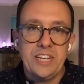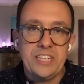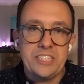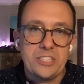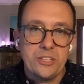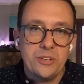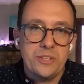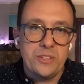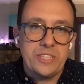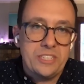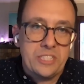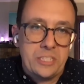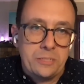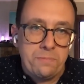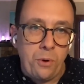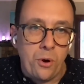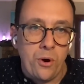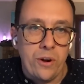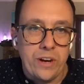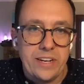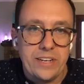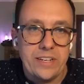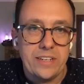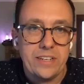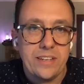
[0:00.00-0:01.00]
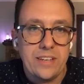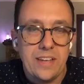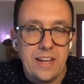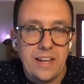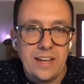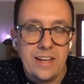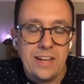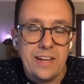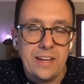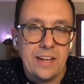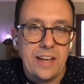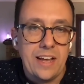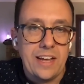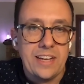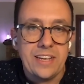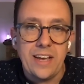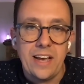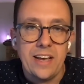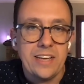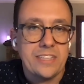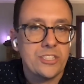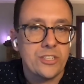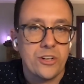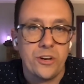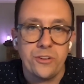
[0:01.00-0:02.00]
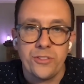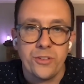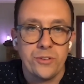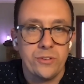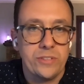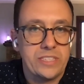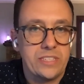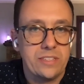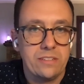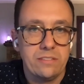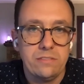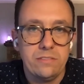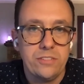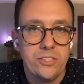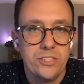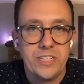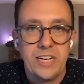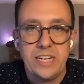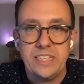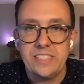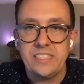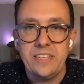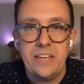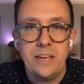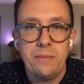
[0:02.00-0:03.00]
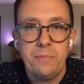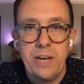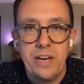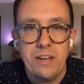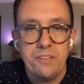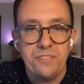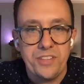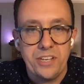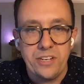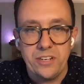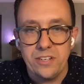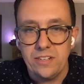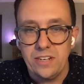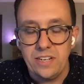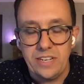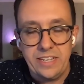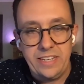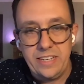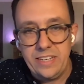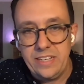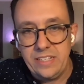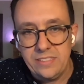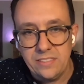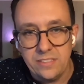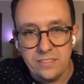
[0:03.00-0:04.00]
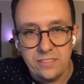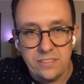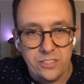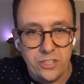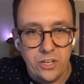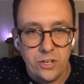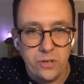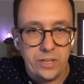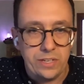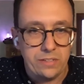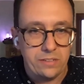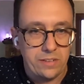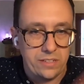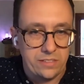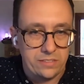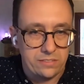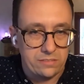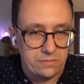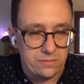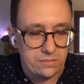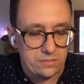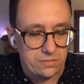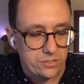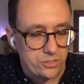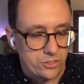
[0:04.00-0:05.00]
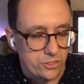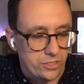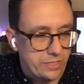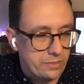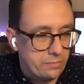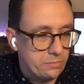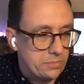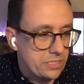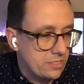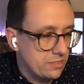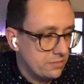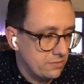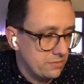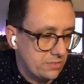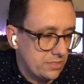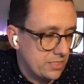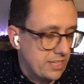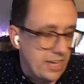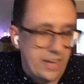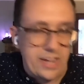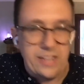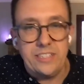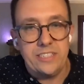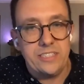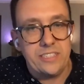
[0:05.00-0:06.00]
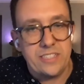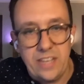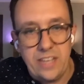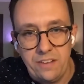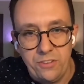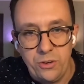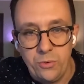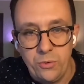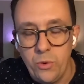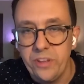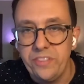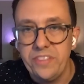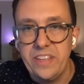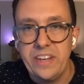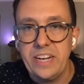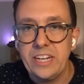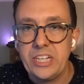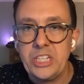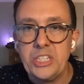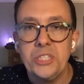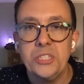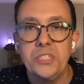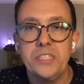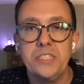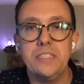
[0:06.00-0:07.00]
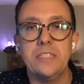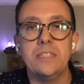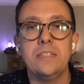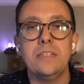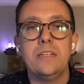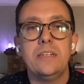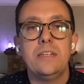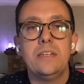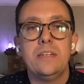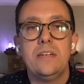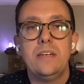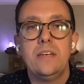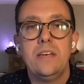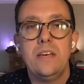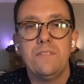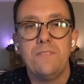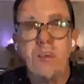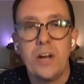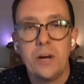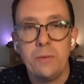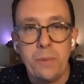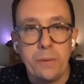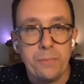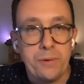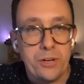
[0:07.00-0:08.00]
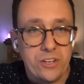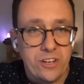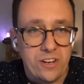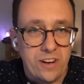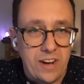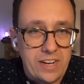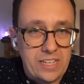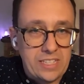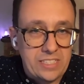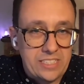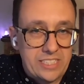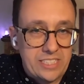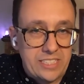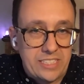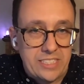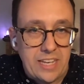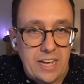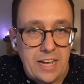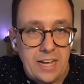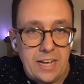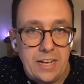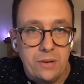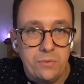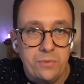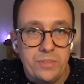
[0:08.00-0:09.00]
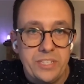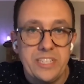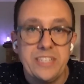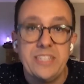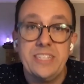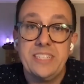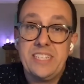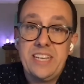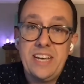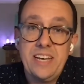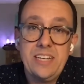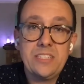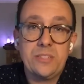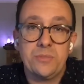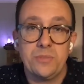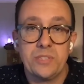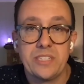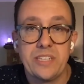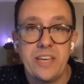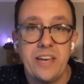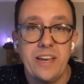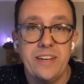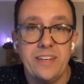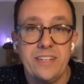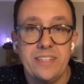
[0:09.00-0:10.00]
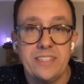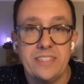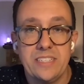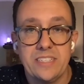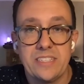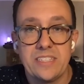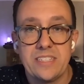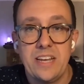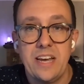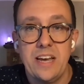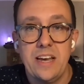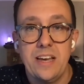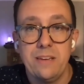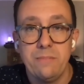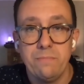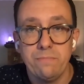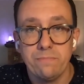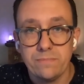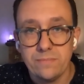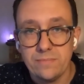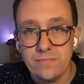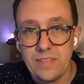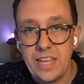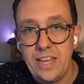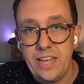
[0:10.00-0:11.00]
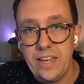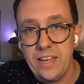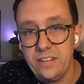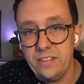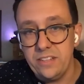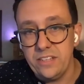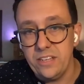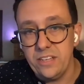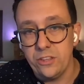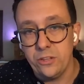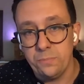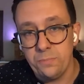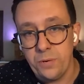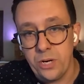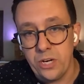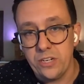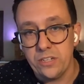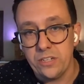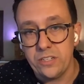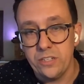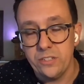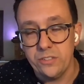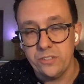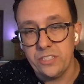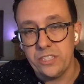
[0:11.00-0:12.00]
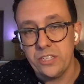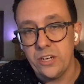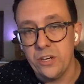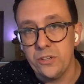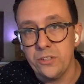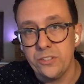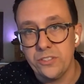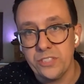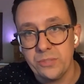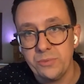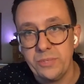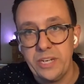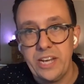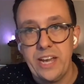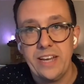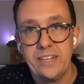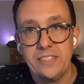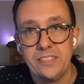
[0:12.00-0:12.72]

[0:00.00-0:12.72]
So at this point, I started throwing your guys' name out there again. I screamed Scandit to everyone that I could. If I remember correctly, we did a test with Scandit this time and the other barcode decoders that we had